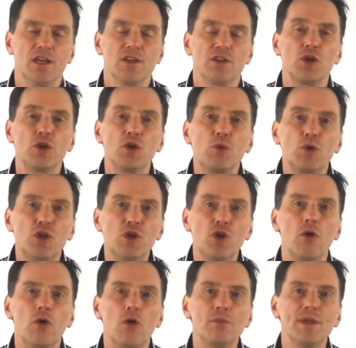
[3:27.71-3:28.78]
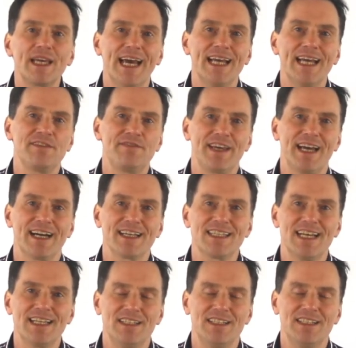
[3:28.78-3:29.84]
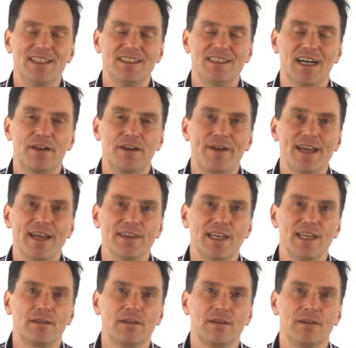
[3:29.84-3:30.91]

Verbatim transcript: that you would normally get if you accessed it directly.